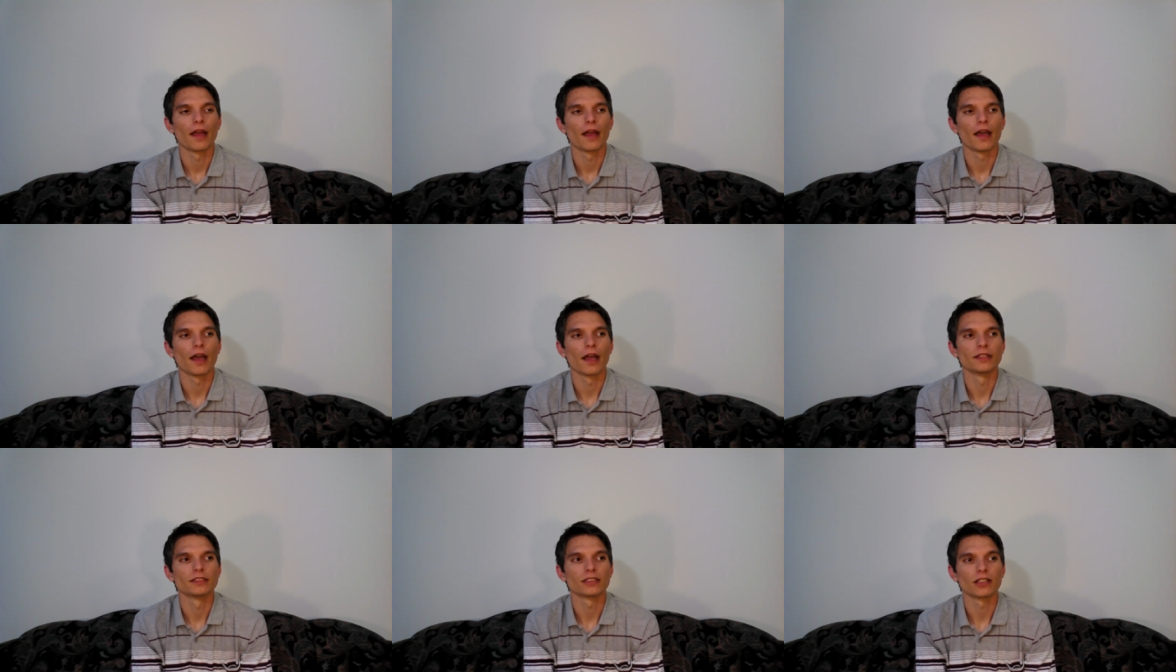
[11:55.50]

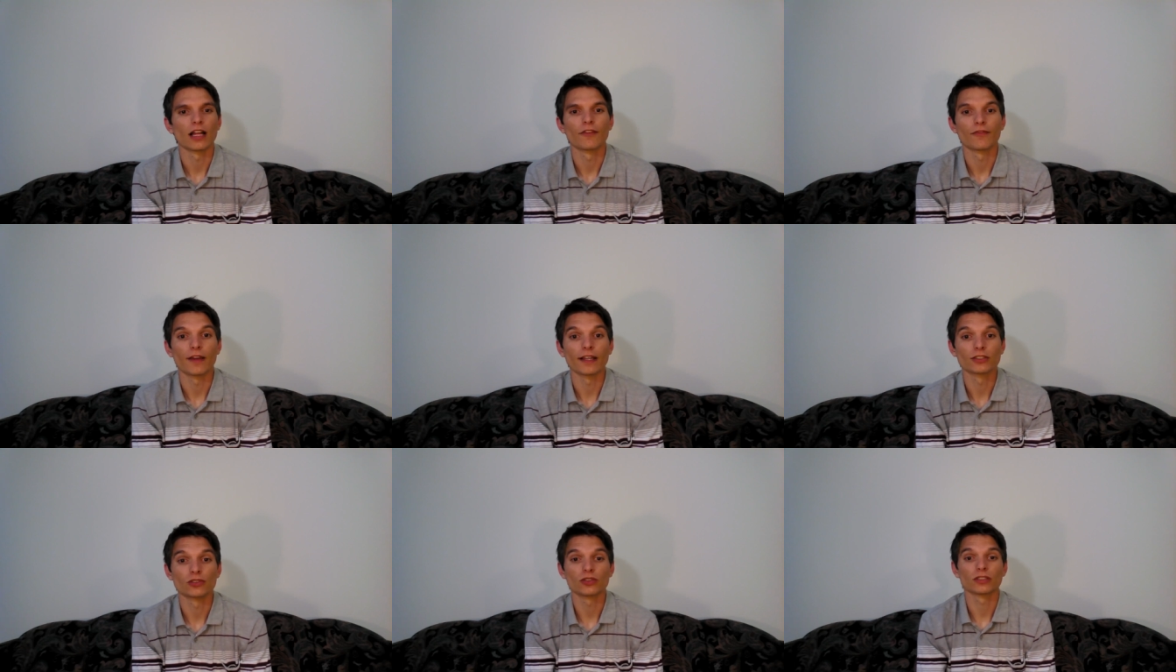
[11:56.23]
and still have
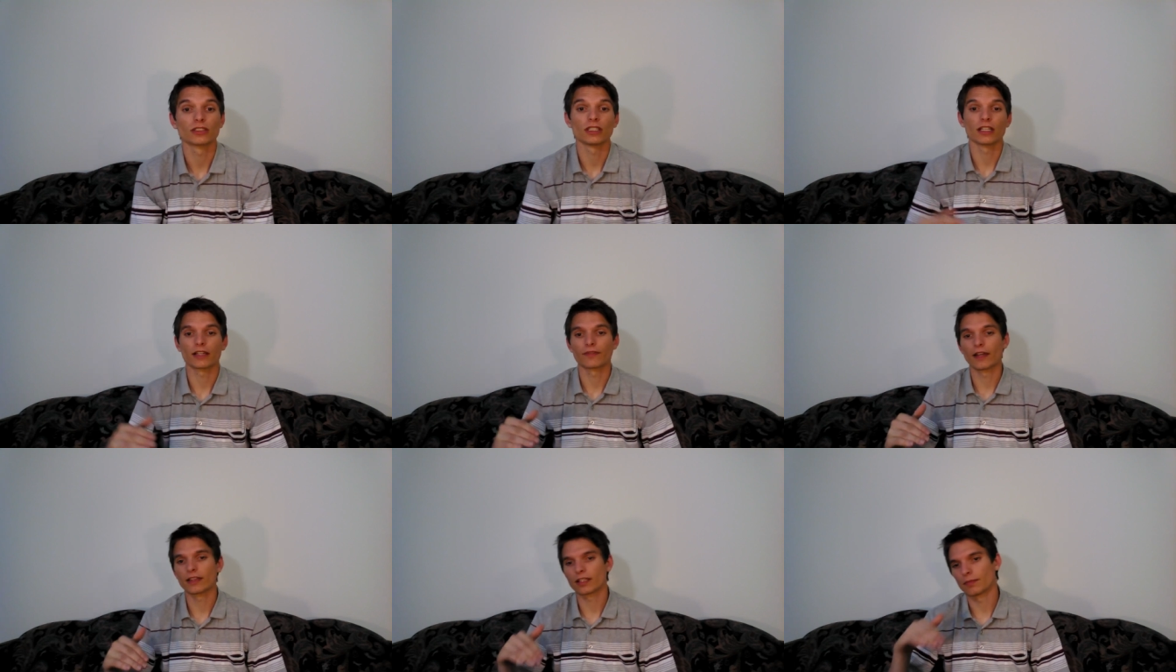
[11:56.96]
faith. So you can see, like,
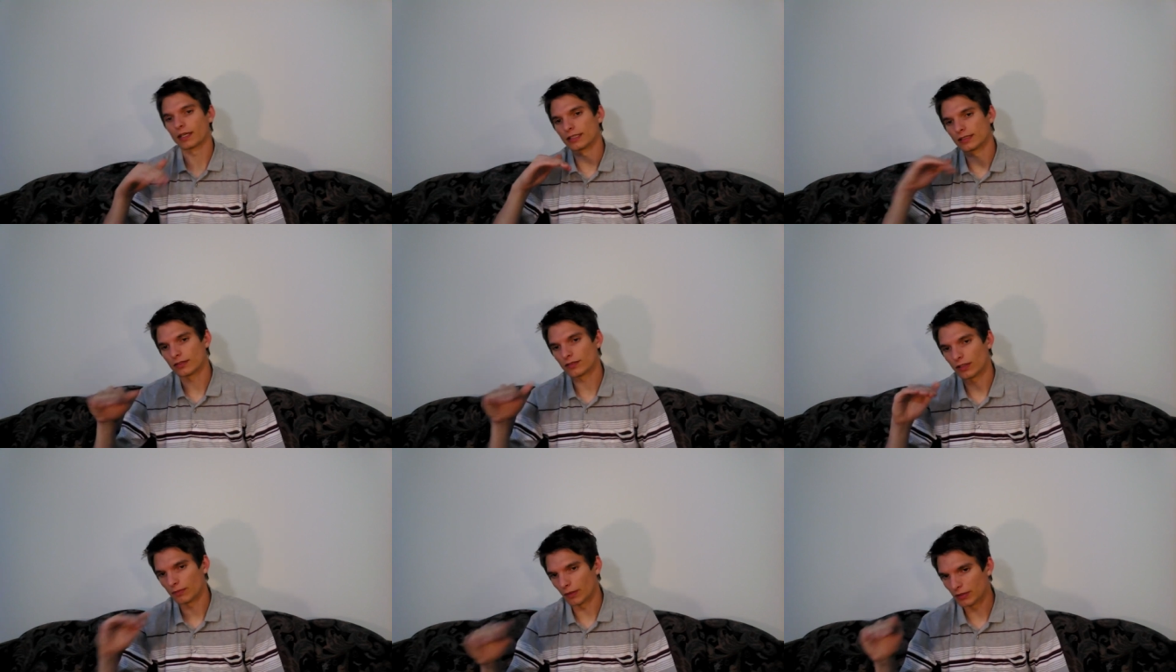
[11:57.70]
faith can be as,
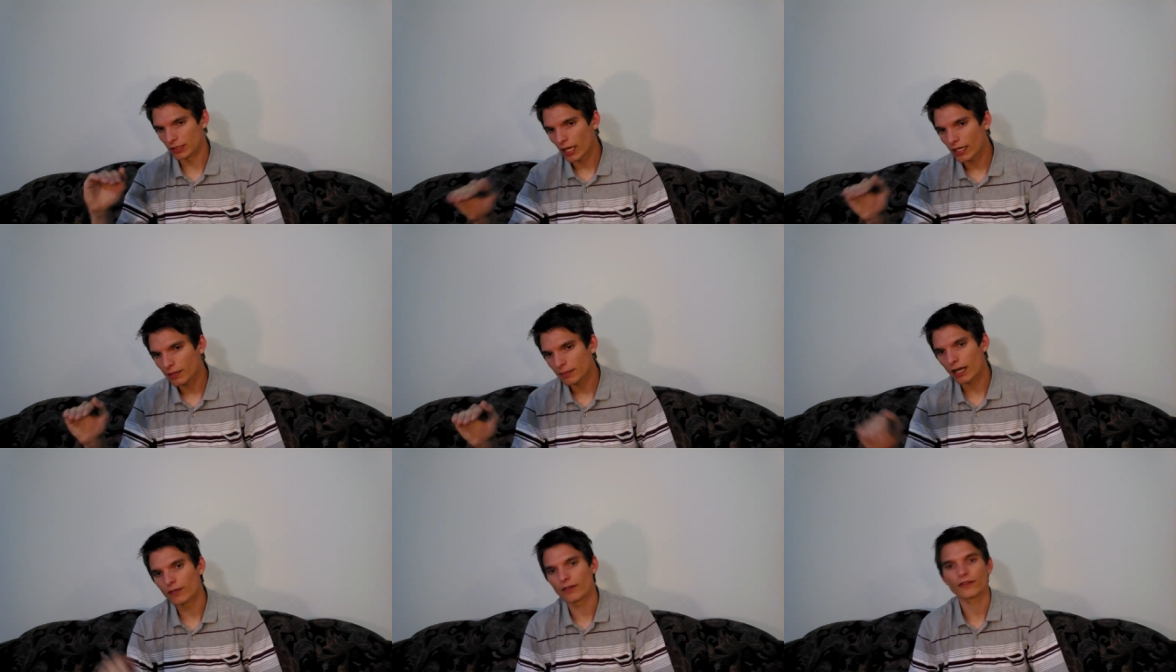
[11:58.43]
can be tiny
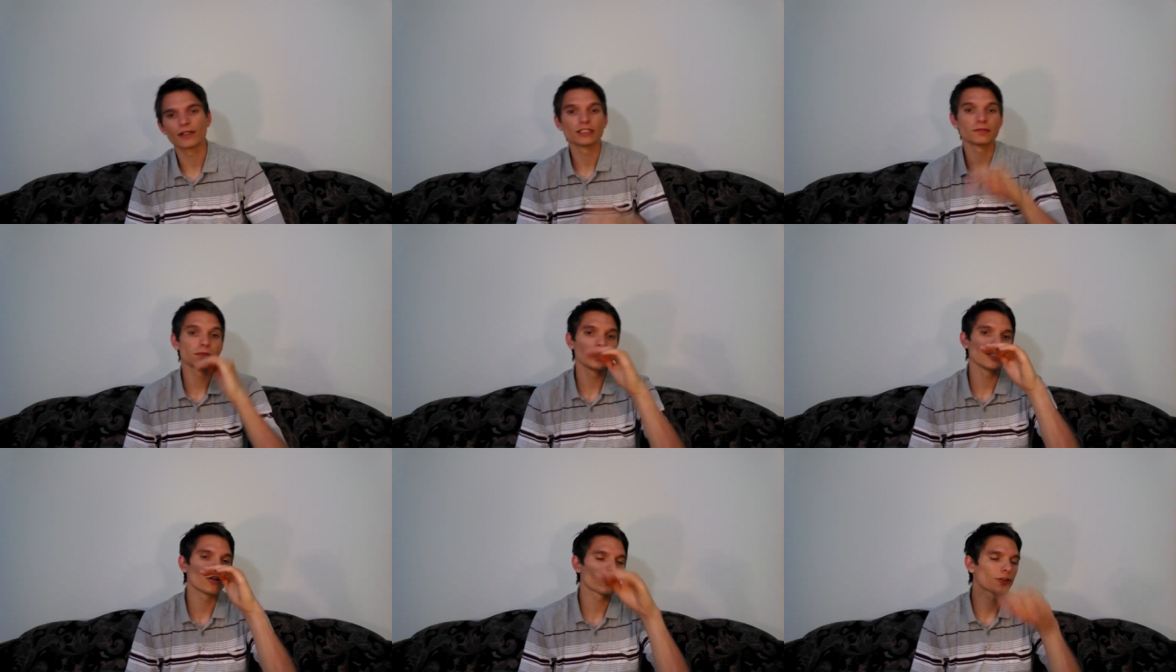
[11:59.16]
amount of evidence, mediocre